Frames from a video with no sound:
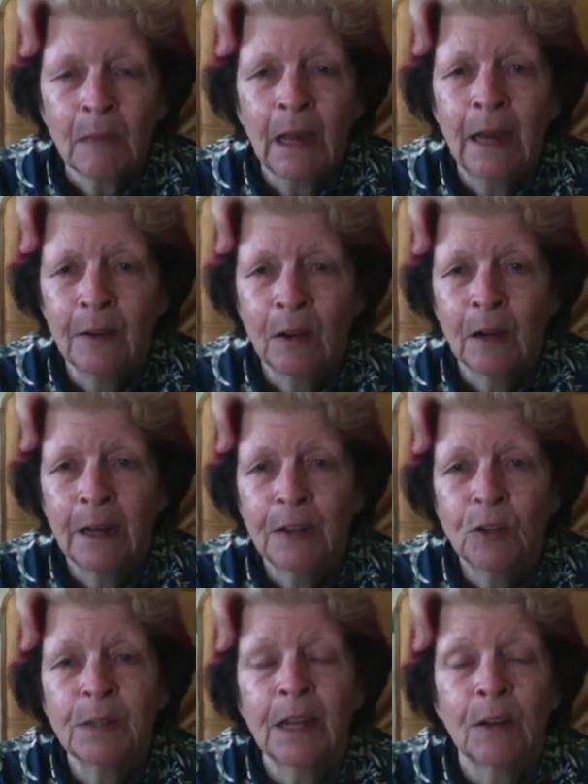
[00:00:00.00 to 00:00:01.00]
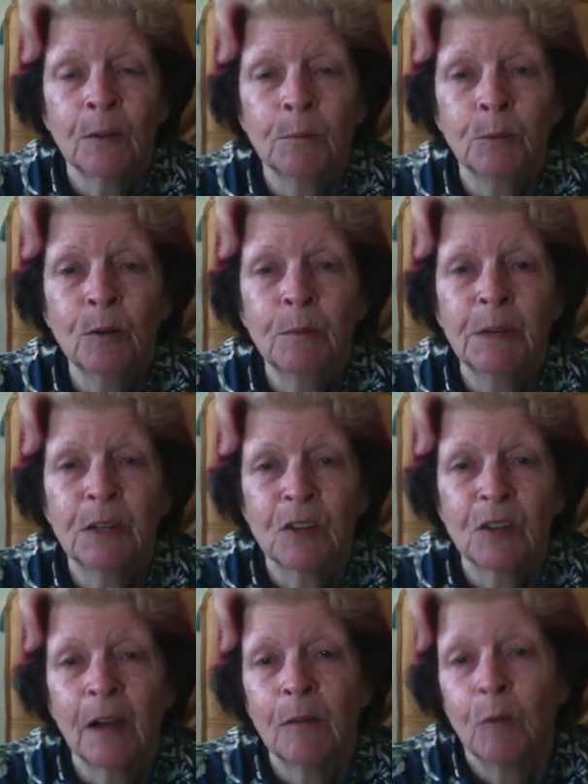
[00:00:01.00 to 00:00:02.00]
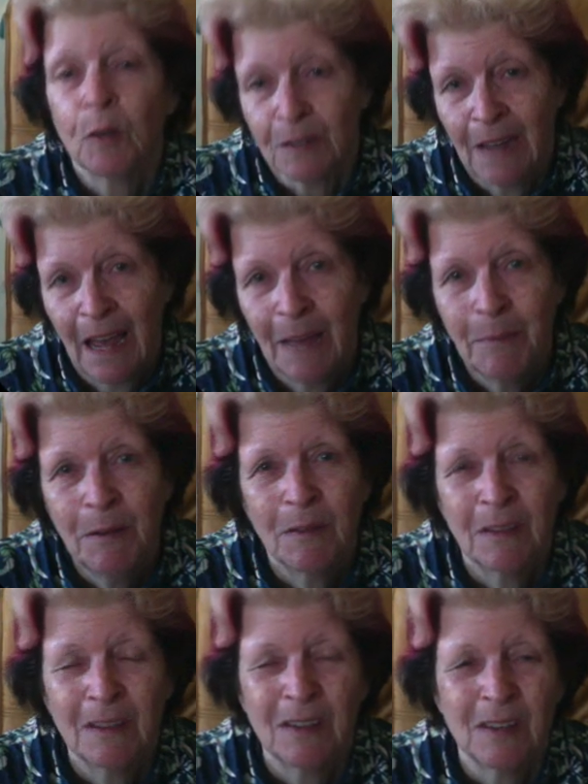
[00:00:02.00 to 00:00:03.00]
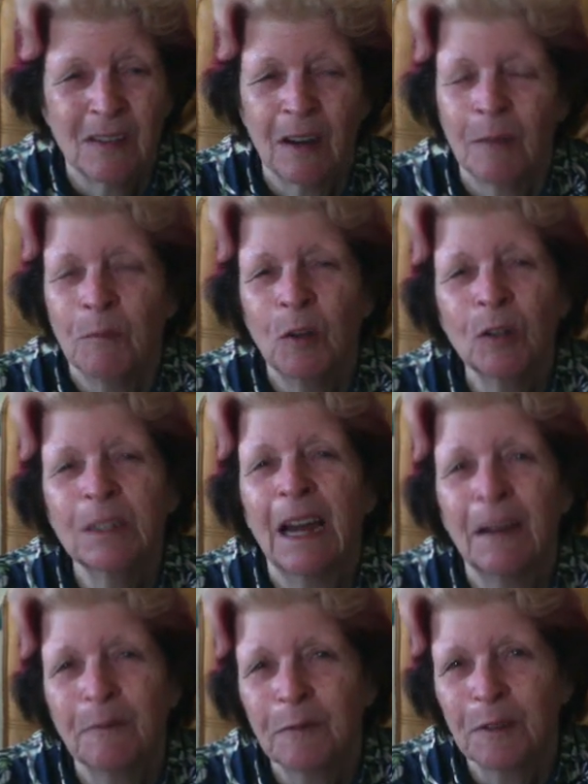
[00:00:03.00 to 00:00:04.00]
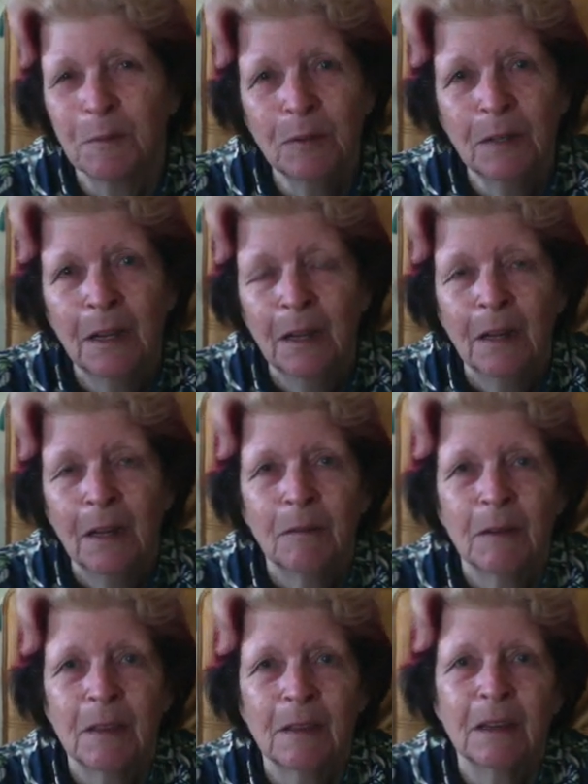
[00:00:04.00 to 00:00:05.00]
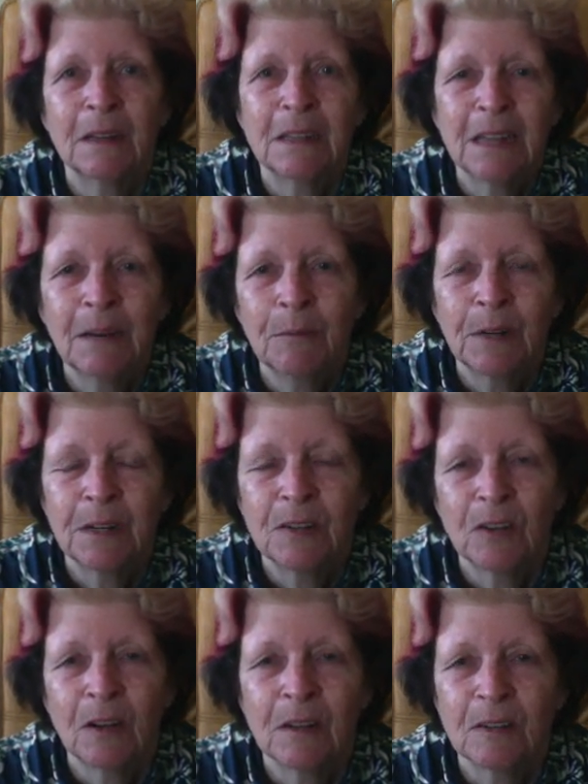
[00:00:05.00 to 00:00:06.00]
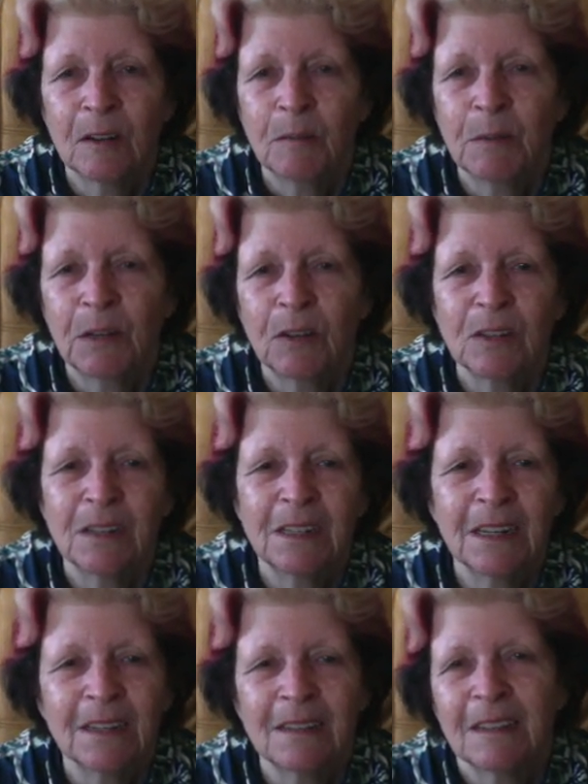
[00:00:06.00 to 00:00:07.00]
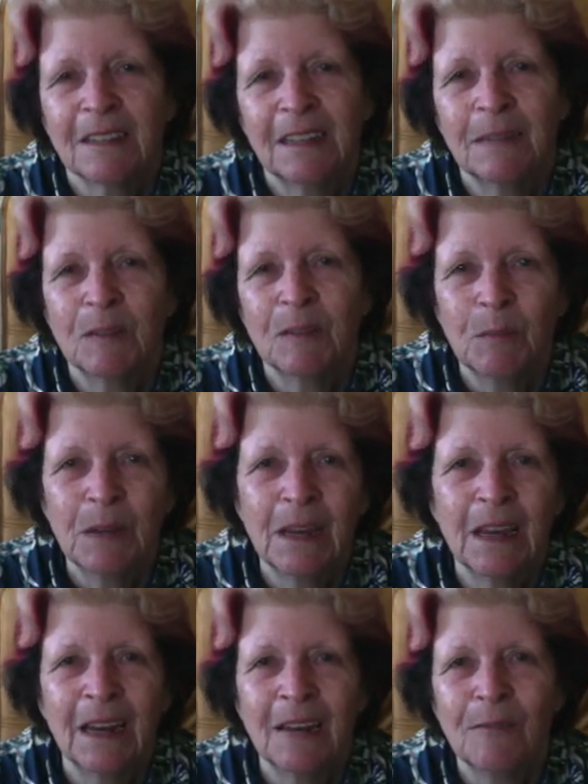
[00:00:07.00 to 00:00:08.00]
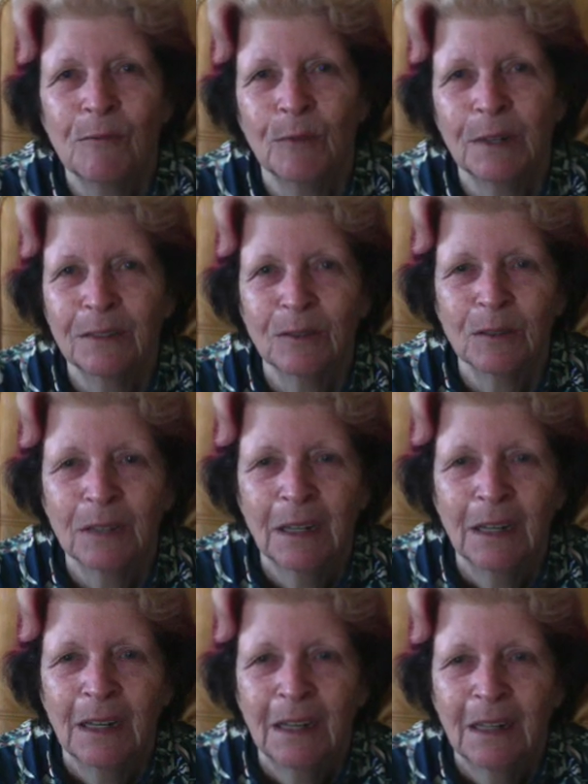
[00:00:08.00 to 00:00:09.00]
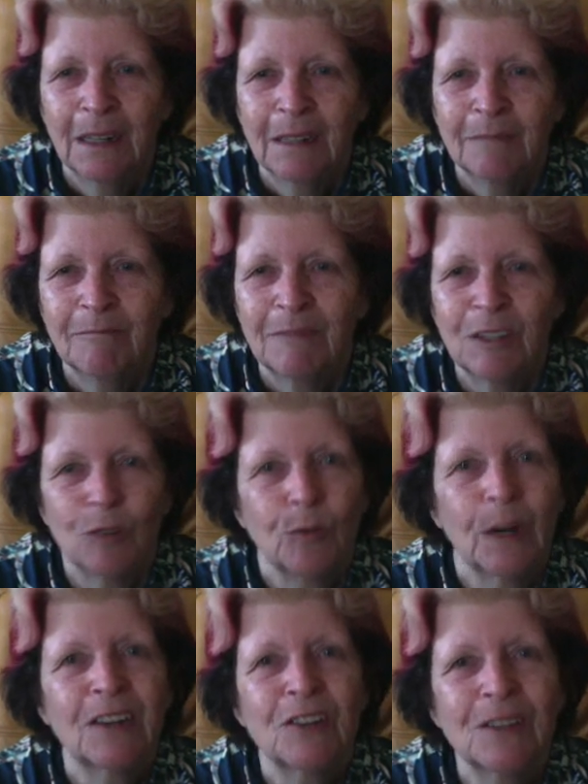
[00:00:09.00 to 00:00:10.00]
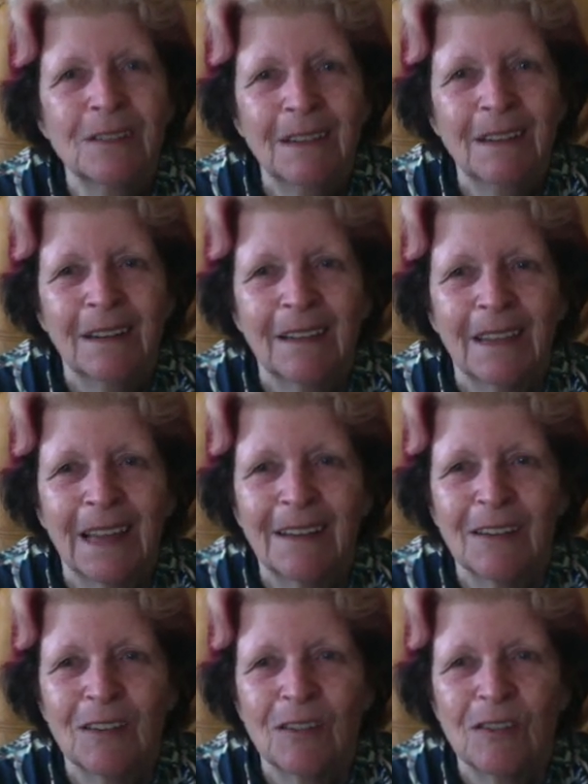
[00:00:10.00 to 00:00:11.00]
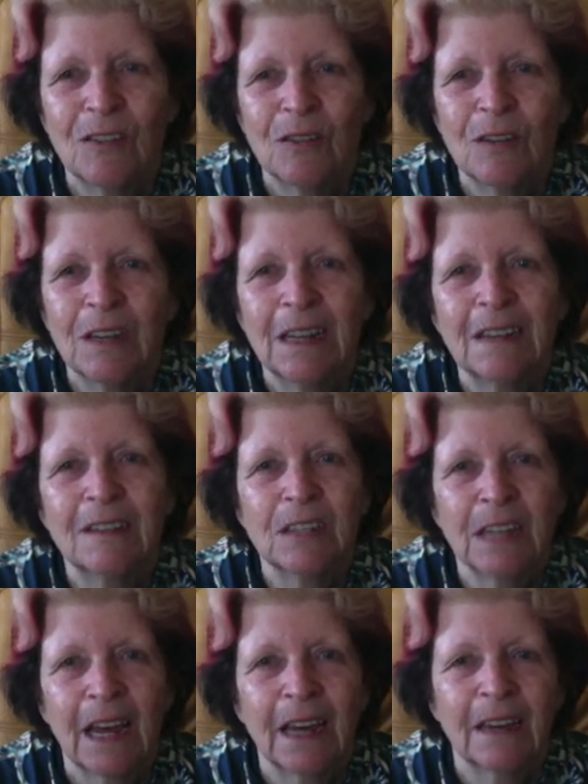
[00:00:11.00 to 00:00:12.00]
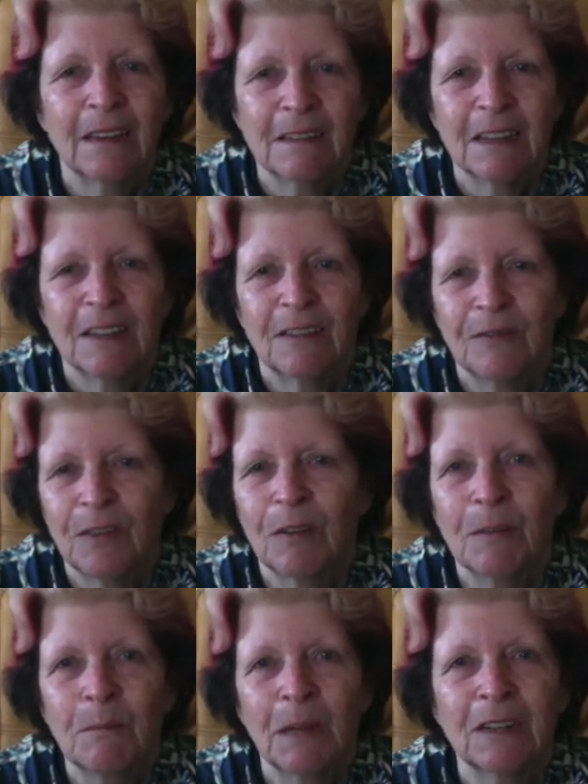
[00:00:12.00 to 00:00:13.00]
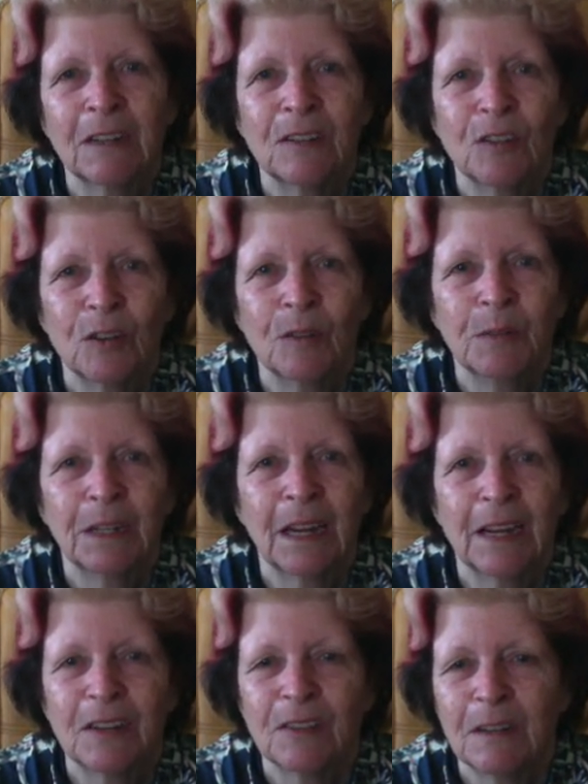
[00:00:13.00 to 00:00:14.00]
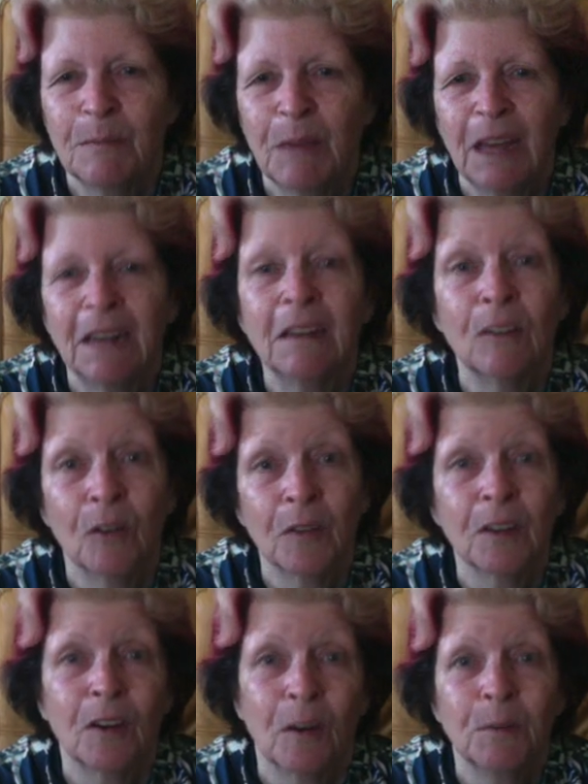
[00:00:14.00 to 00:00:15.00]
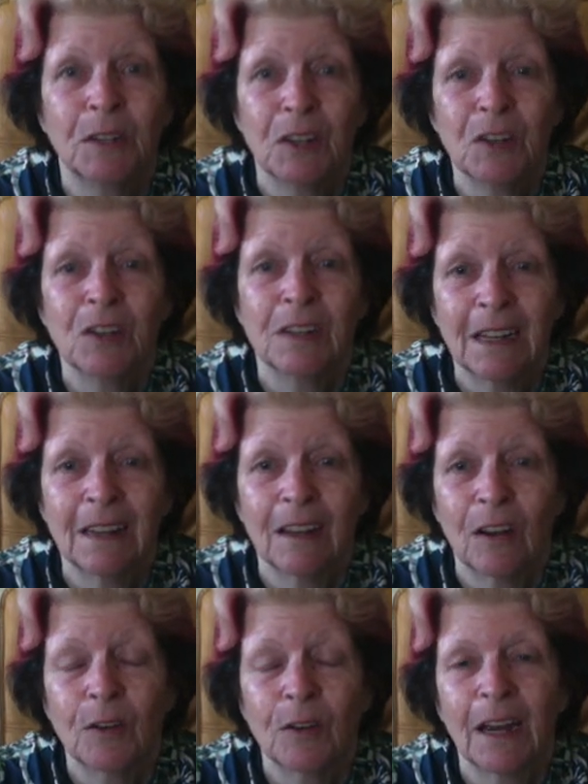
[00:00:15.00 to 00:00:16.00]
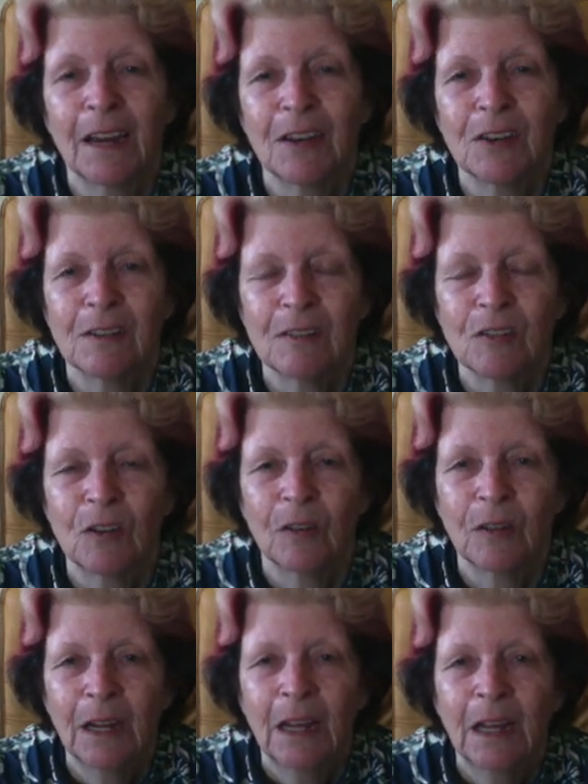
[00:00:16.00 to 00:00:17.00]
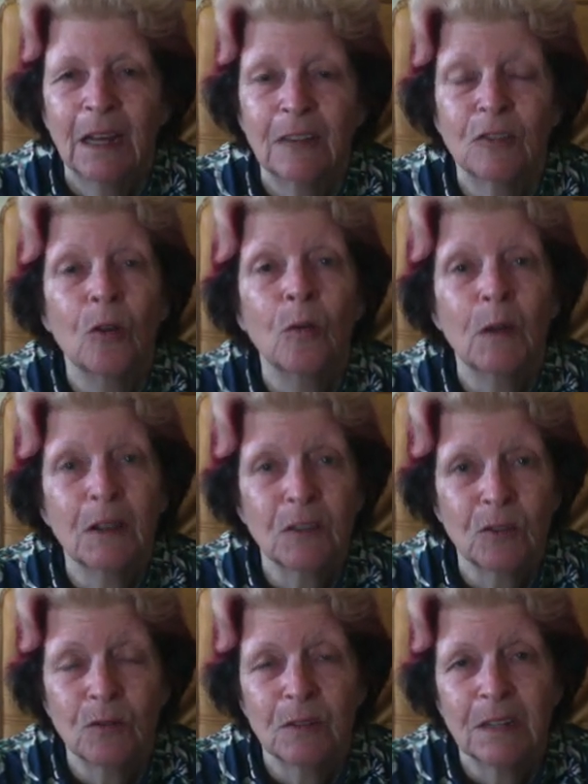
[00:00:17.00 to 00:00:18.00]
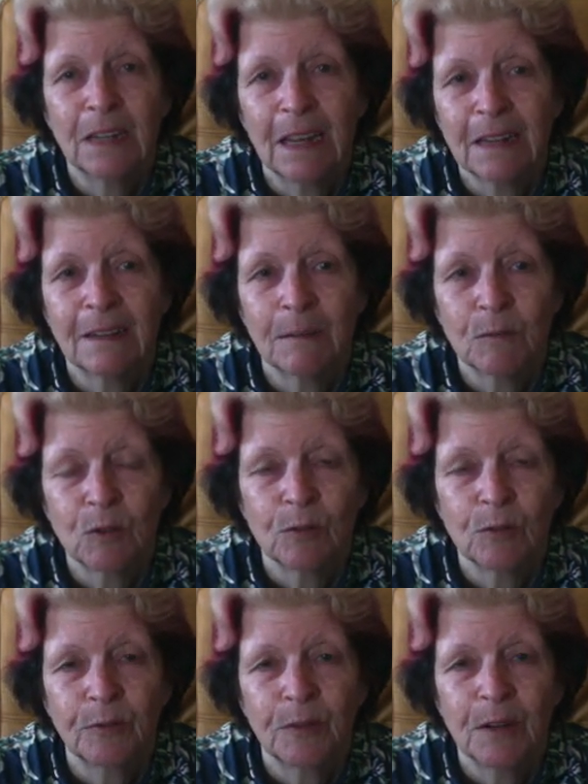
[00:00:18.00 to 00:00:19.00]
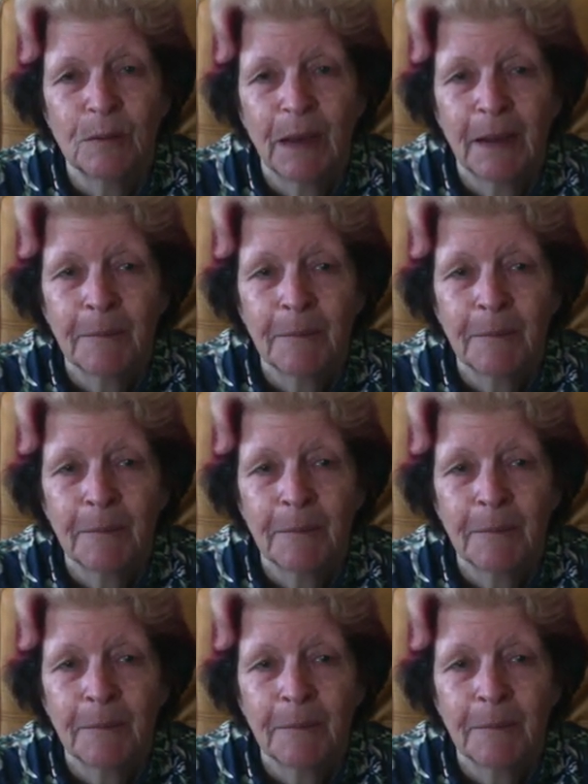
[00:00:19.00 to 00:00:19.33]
And I took that on board because I wasn't happy with this design. I'm not comfortable with the contemporary design style because it doesn't seem to be any real direction that you need to take. It's very much interpretation depending on the competition and the location. So it's always good to get some sort of feedback.